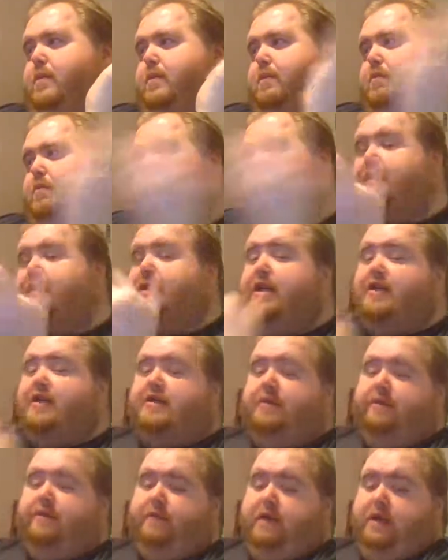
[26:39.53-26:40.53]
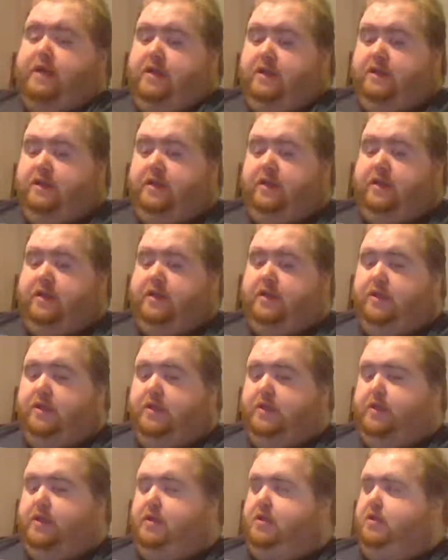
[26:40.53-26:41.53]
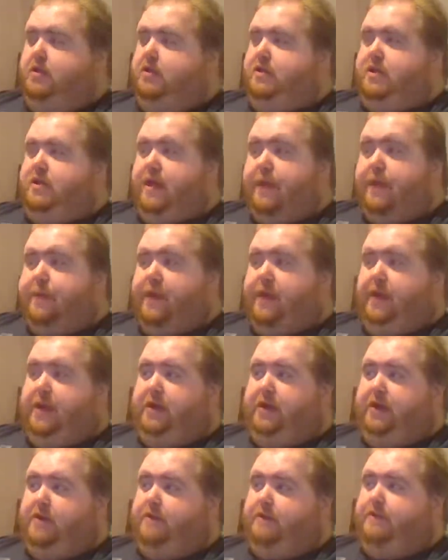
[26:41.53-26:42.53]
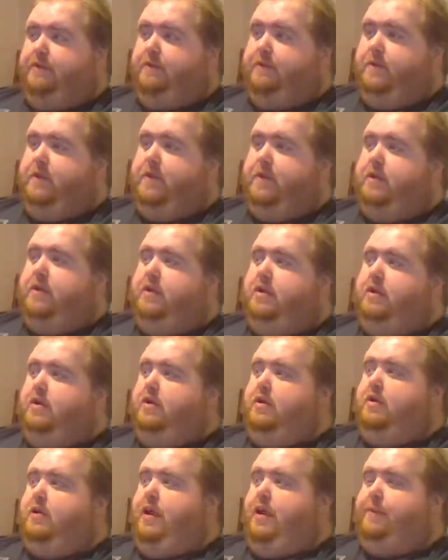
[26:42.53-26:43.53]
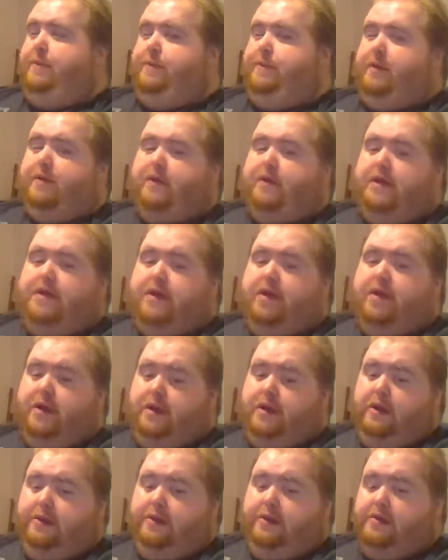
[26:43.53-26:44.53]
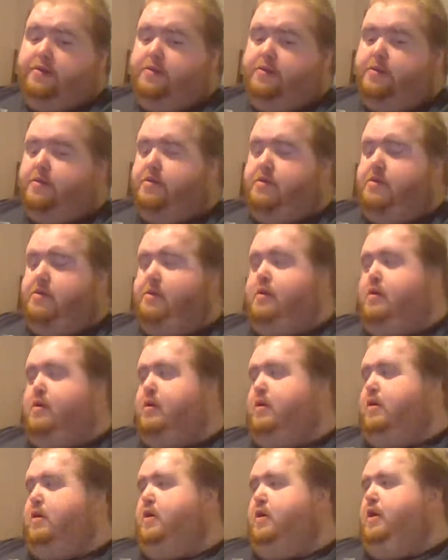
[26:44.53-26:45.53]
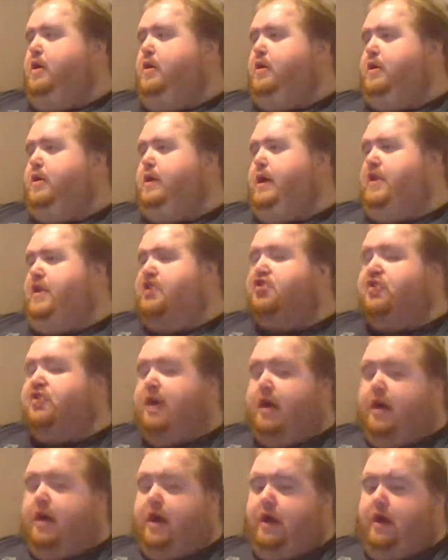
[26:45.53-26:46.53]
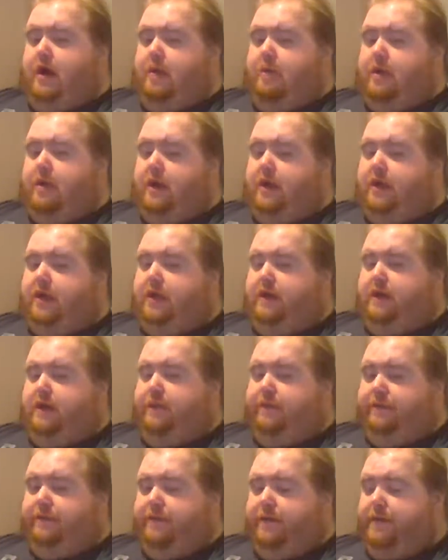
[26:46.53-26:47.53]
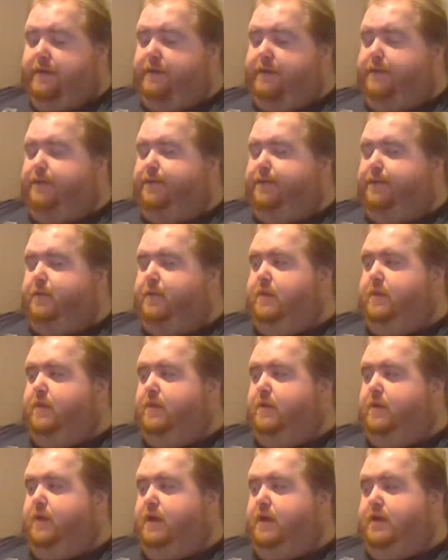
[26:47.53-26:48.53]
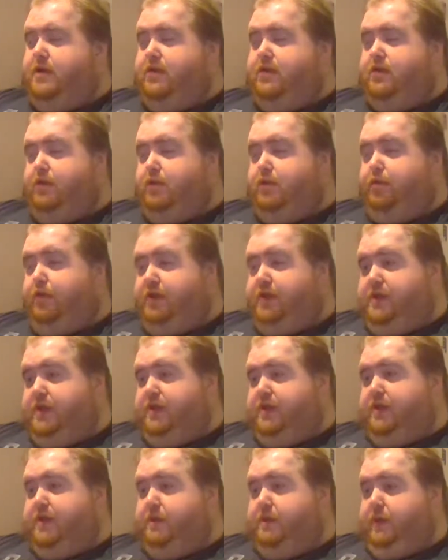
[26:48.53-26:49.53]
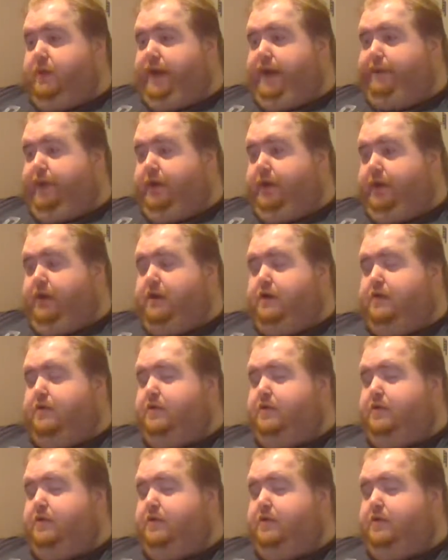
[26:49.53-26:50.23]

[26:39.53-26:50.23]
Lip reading: PlayStation friend, Skippy. Happy birthday to you. And the next shout out I want to give is to Presidential Gamer.